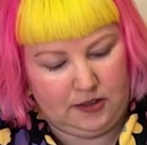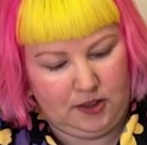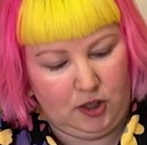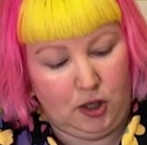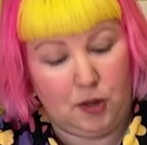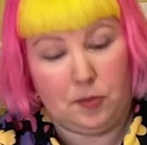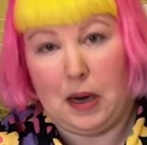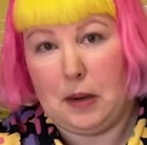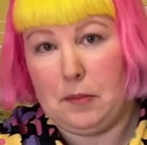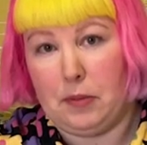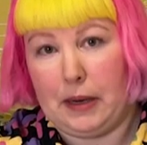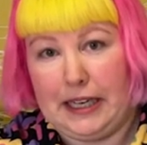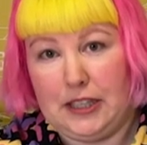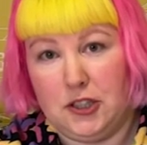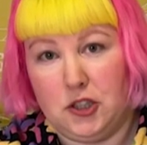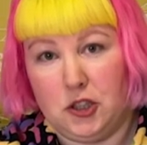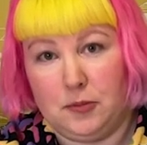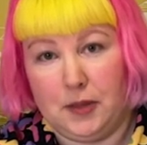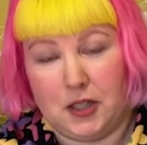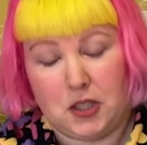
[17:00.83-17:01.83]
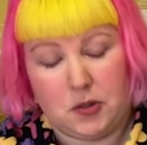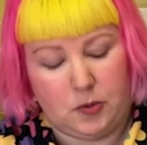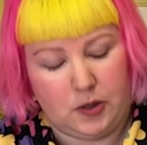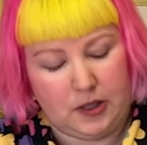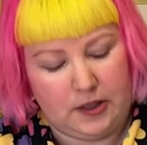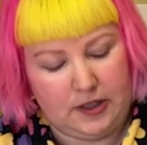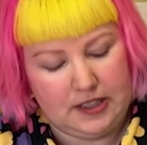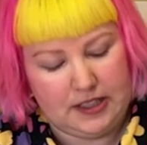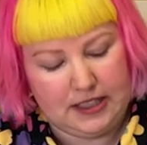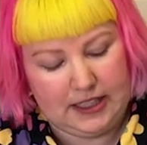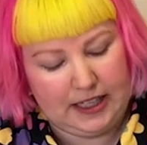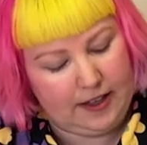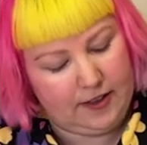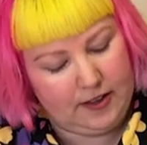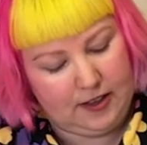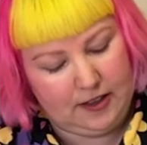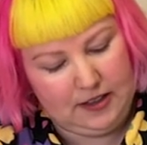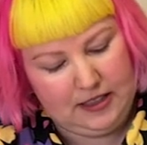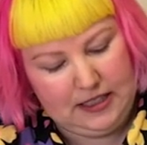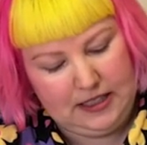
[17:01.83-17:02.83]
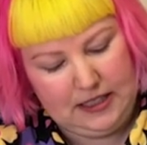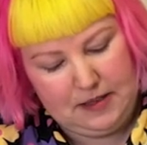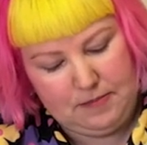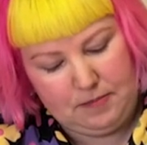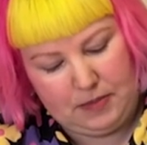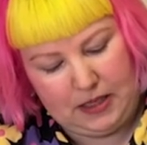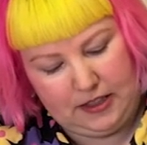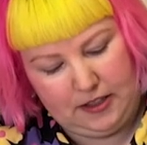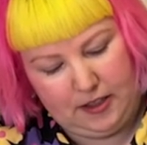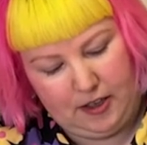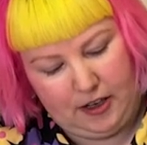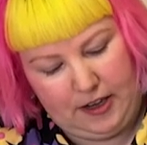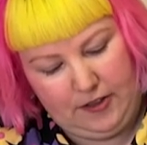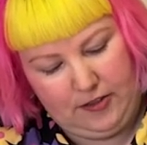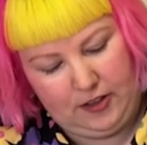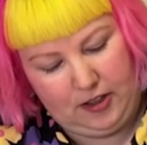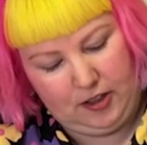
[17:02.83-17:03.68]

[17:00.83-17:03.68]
my brain too much putting this together, but no, I think